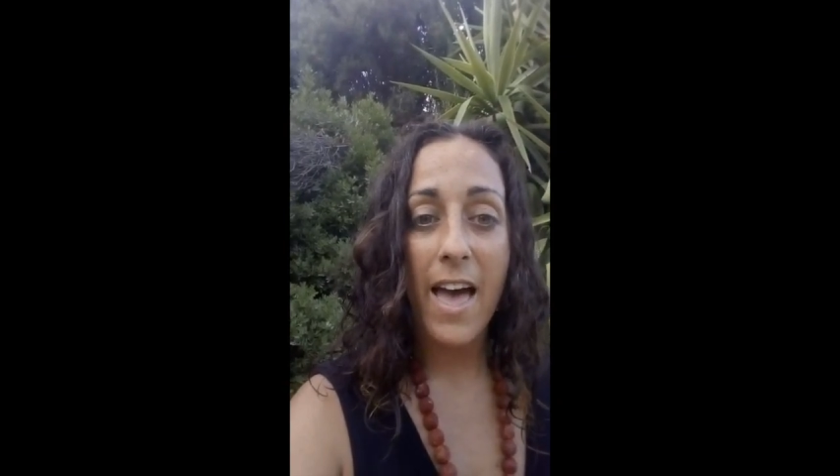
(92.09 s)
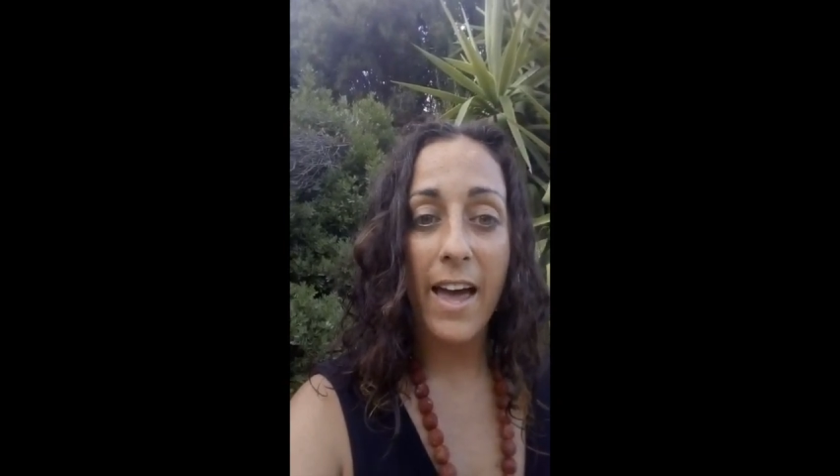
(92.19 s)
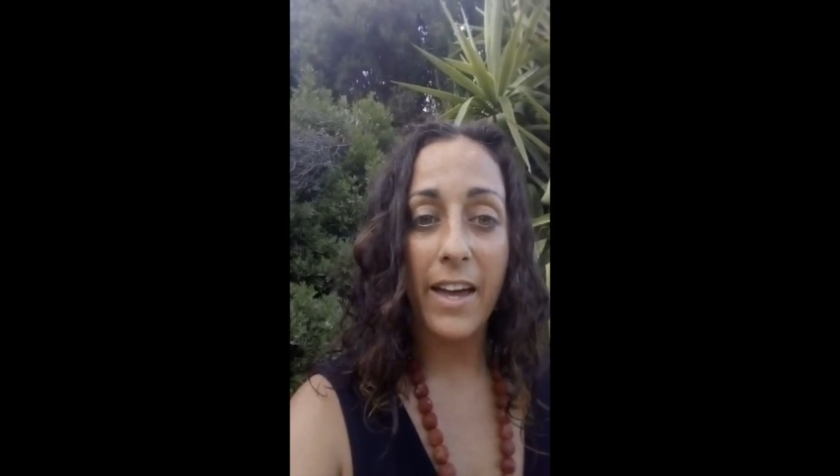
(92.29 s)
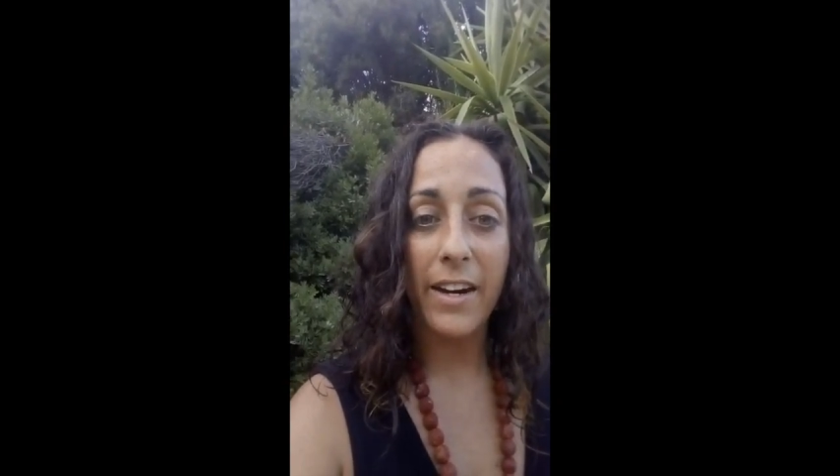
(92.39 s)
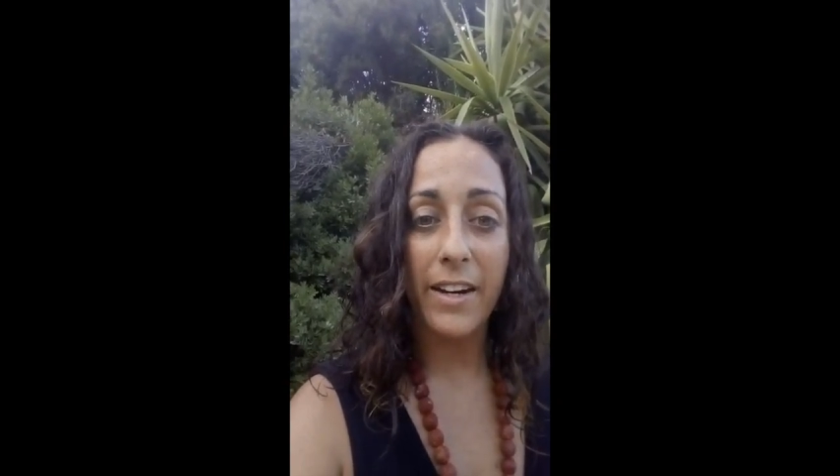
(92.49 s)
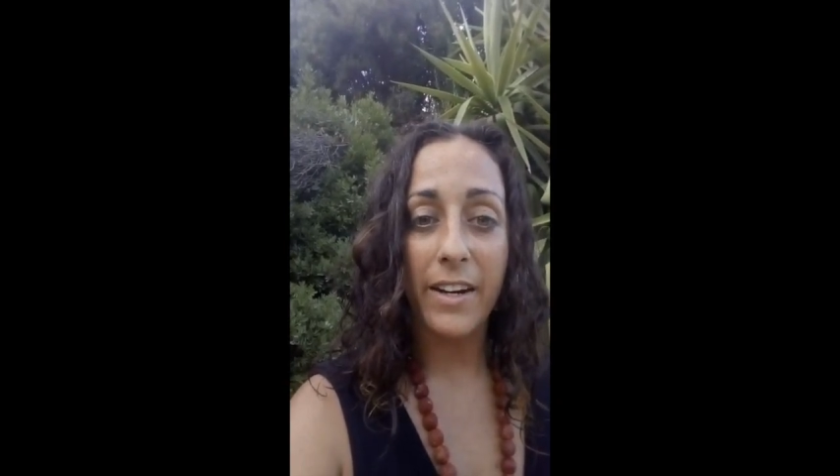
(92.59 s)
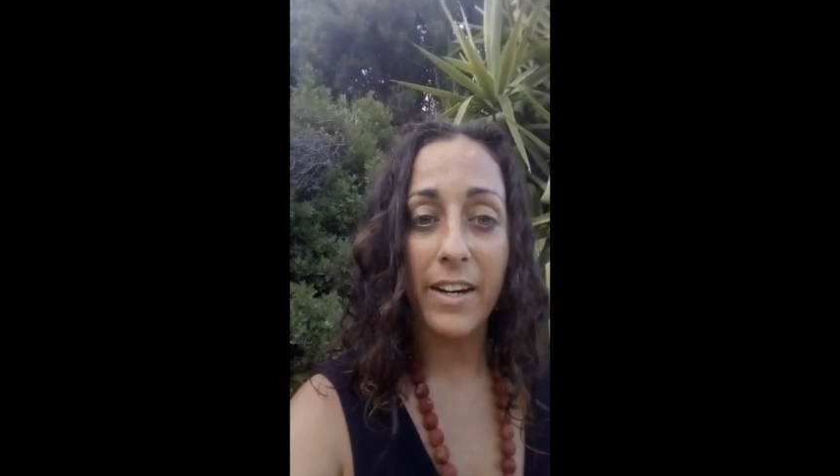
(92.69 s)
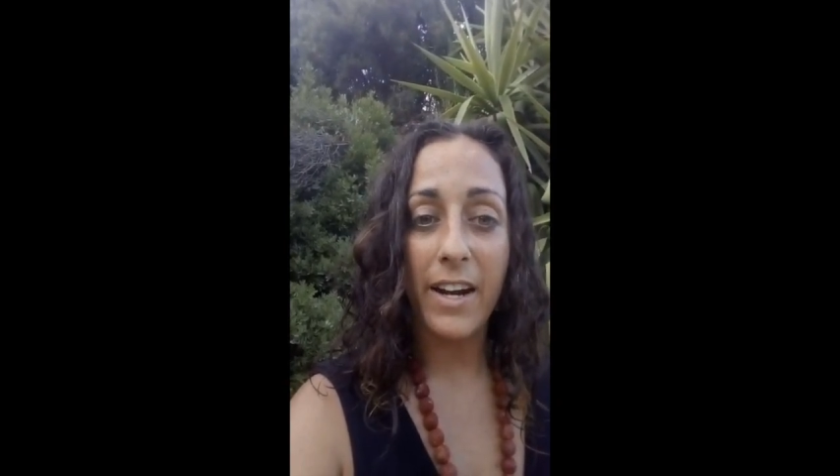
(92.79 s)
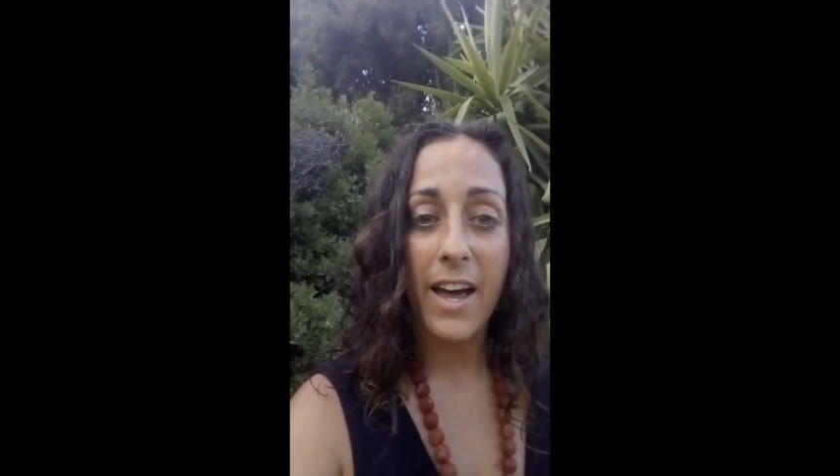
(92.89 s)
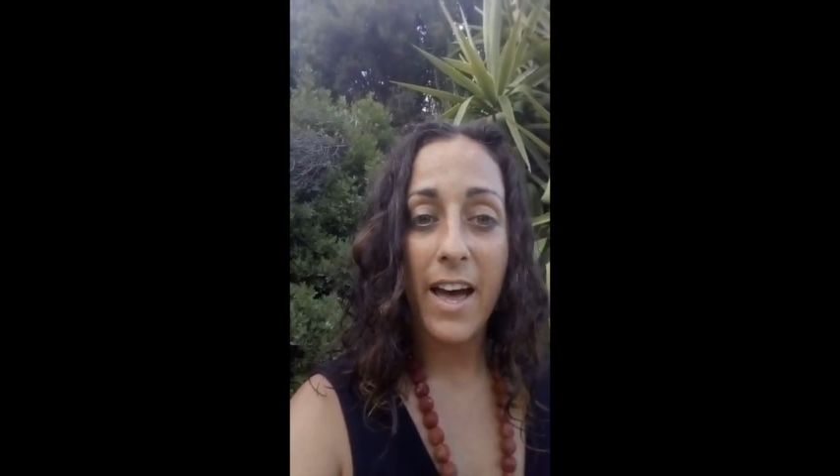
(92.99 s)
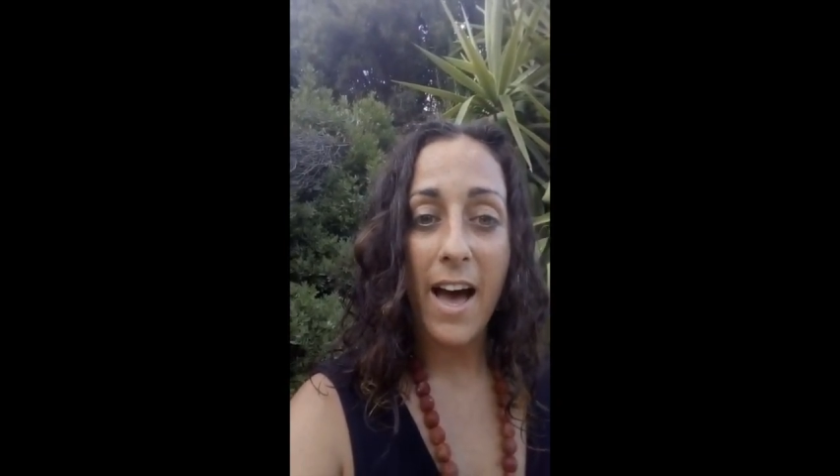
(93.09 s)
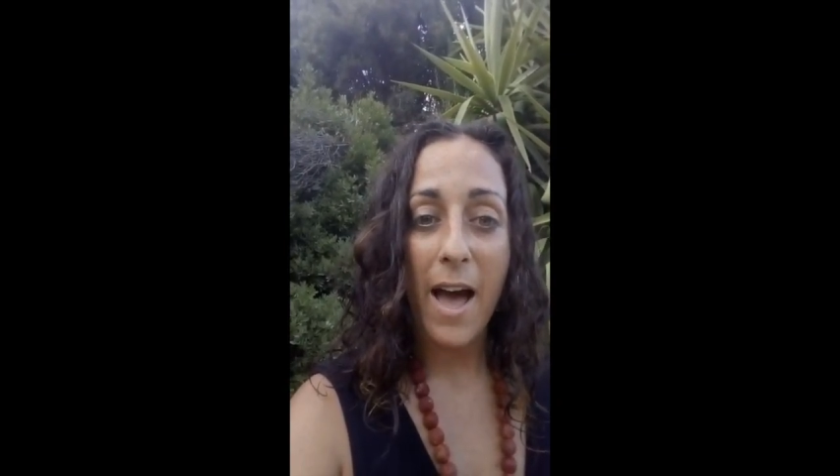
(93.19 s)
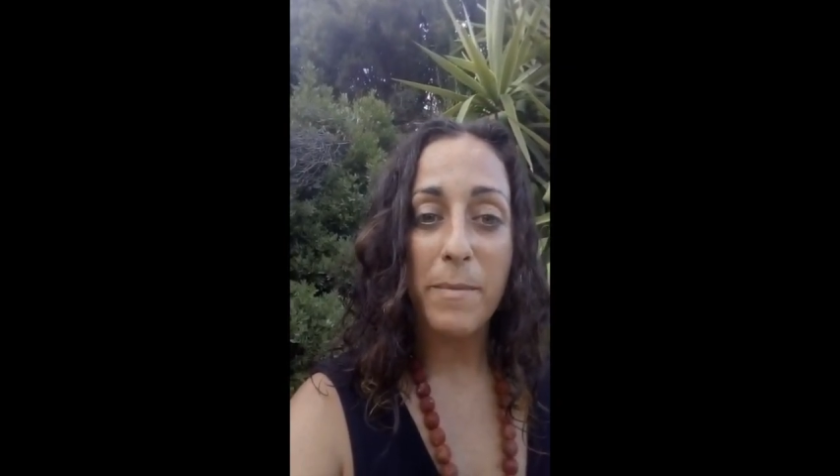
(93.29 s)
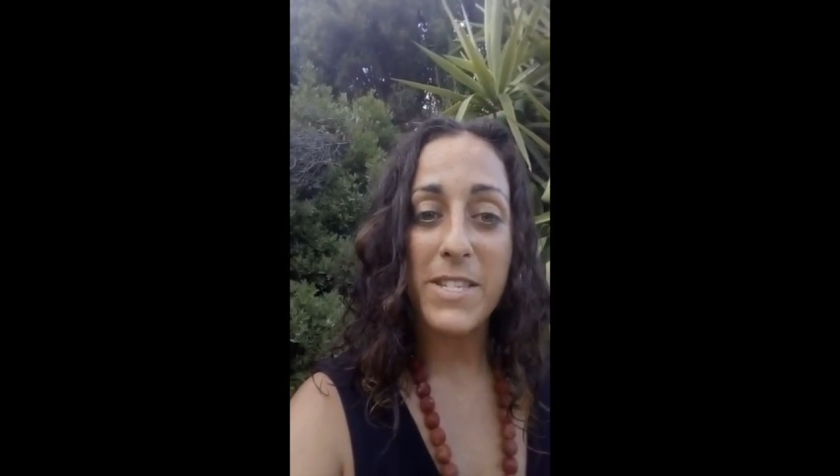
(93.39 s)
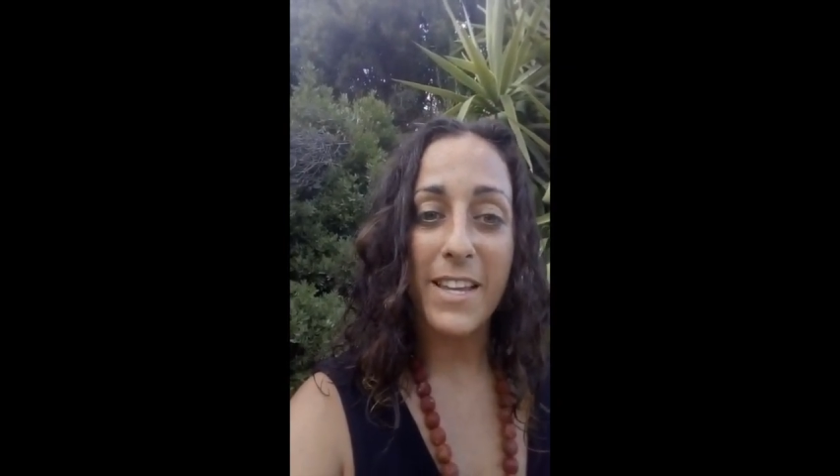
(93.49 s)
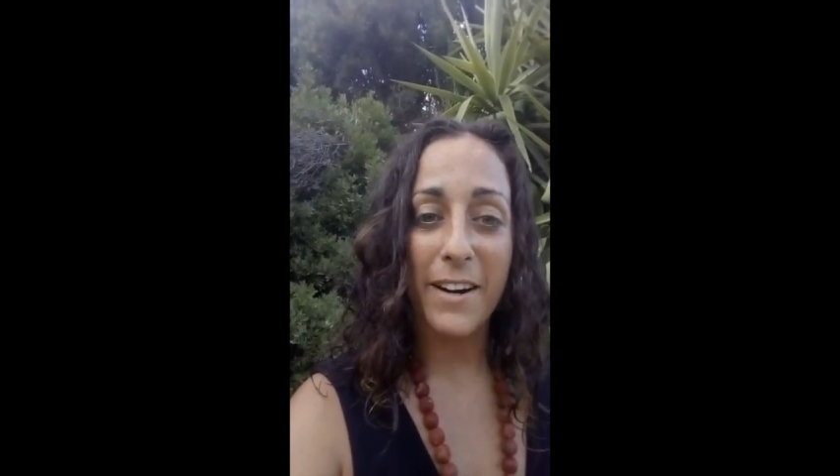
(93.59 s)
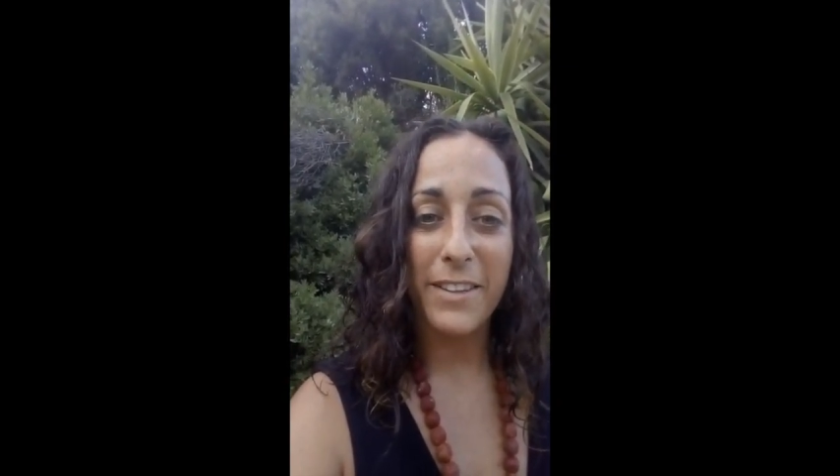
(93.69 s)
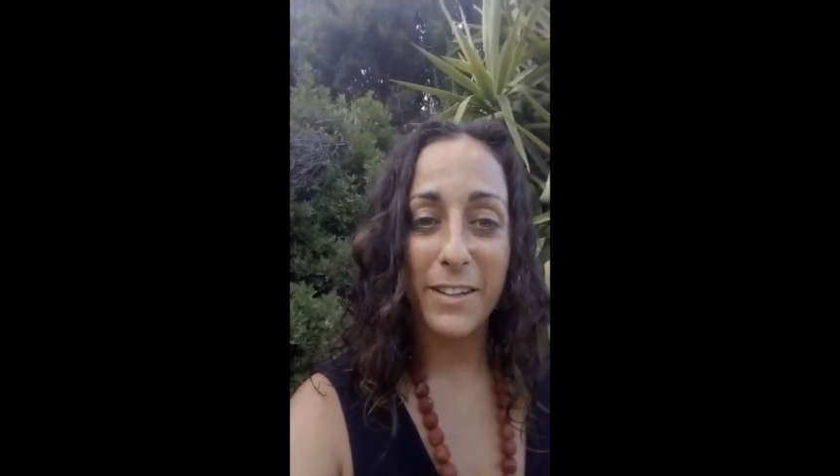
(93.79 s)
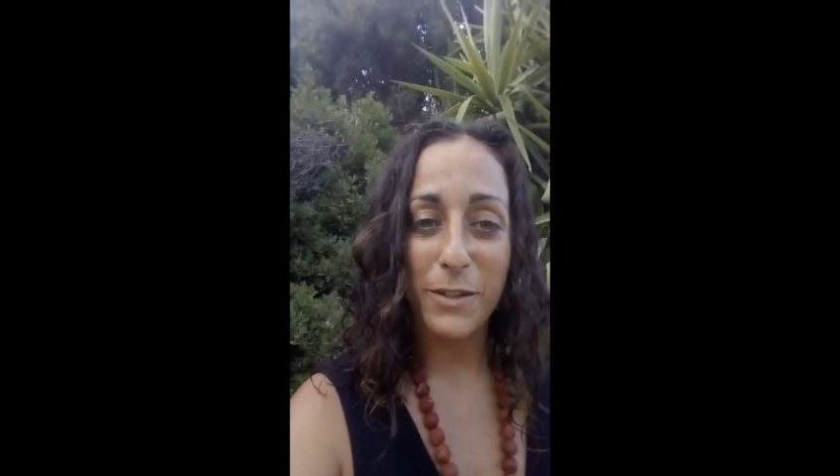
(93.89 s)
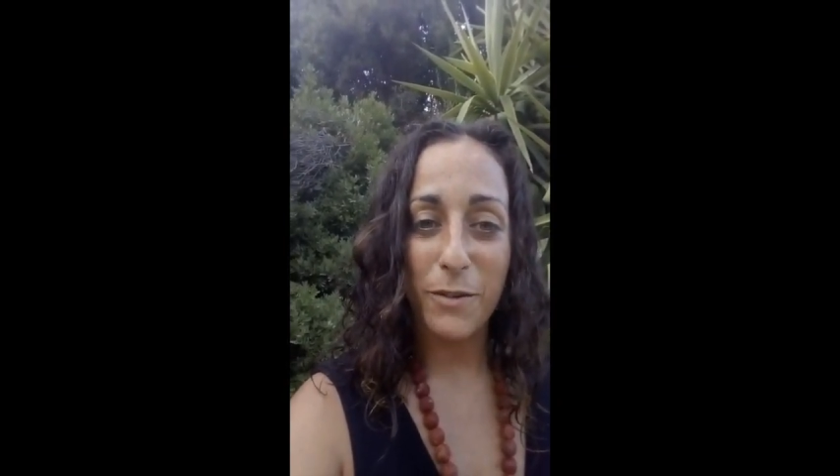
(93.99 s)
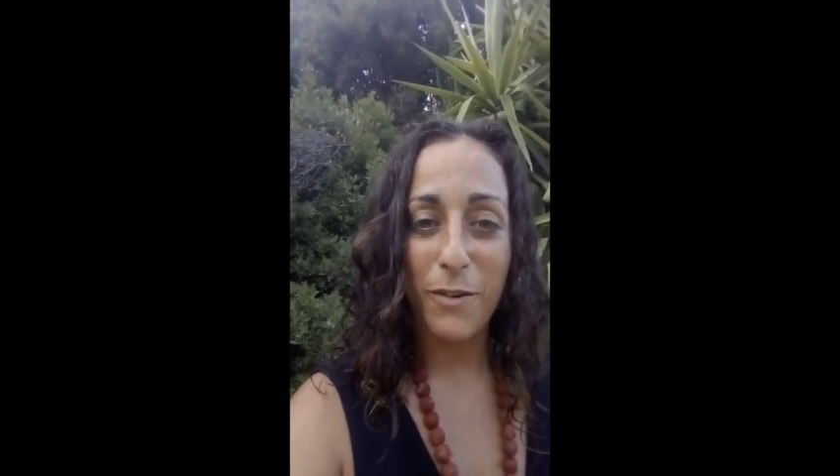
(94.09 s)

and I'm starting to